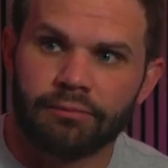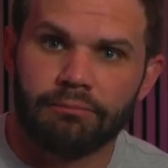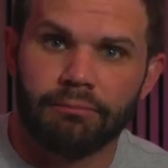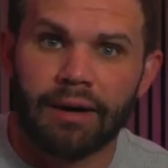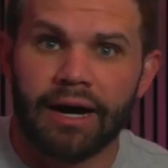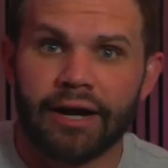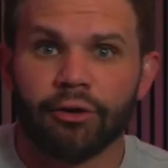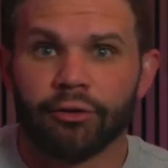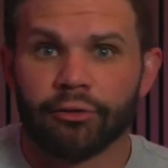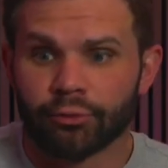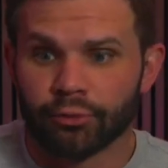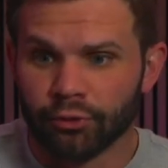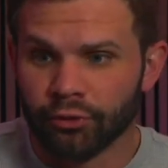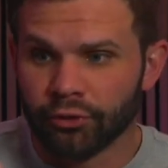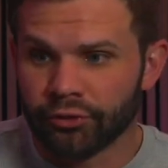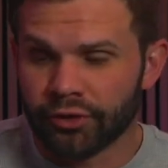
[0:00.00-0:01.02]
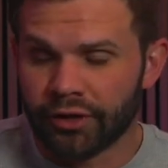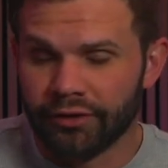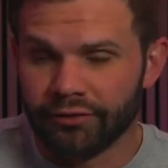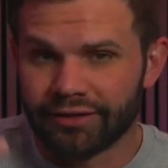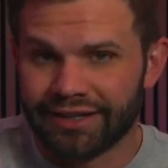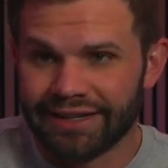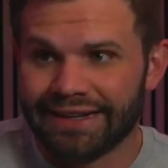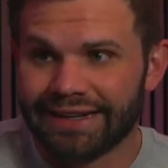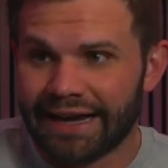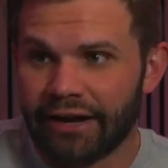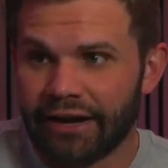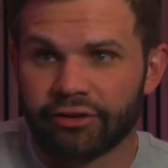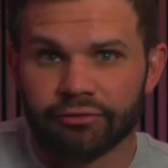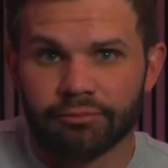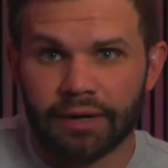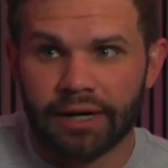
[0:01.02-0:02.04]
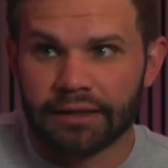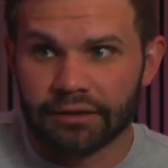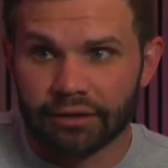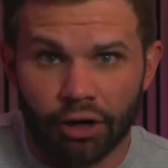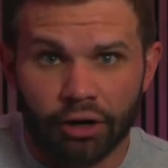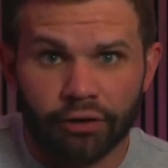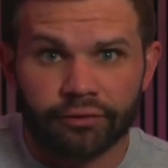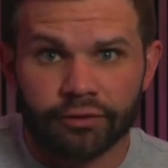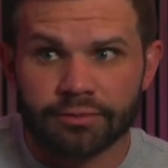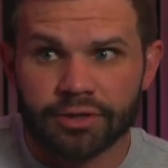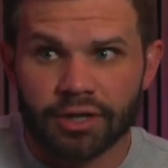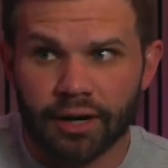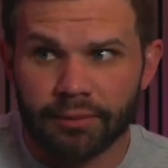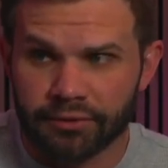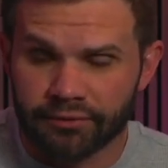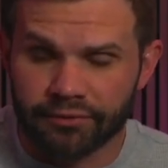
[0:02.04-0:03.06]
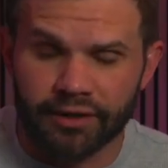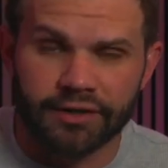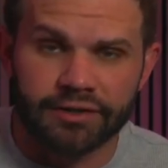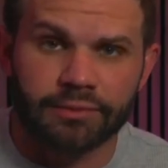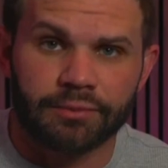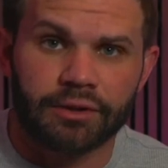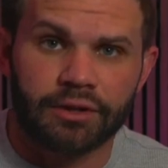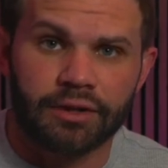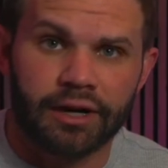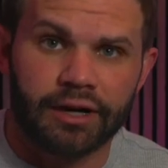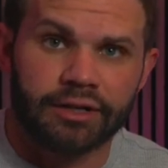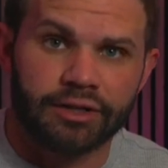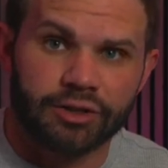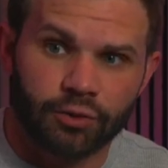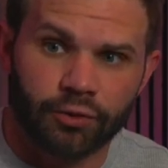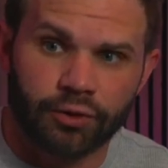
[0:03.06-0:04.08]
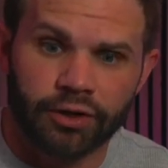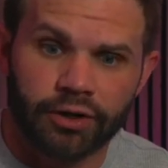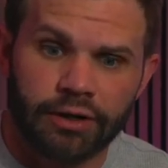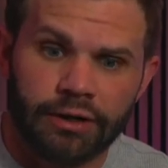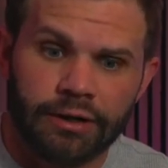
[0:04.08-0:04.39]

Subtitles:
my own rules of getting out of my law firm job to find something that I enjoyed,